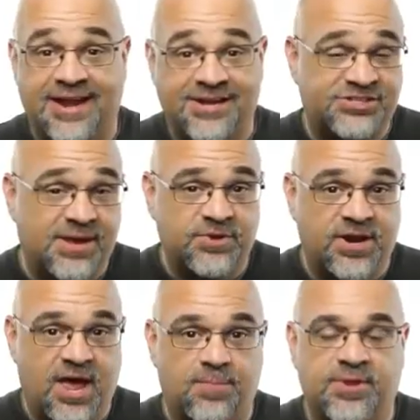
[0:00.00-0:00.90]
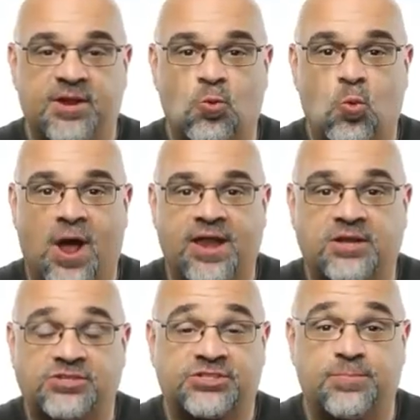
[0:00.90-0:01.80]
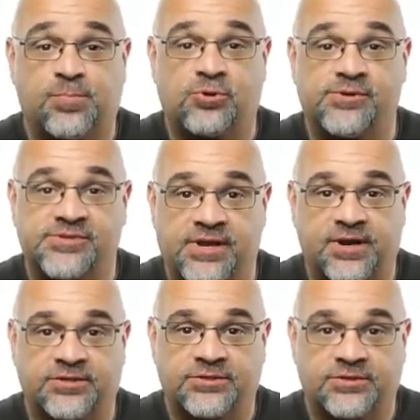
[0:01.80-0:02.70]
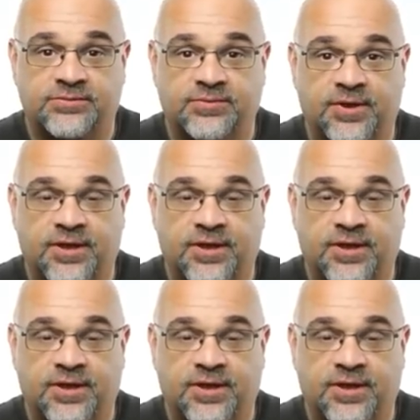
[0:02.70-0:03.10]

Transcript: And he summed it up in one simple sentence,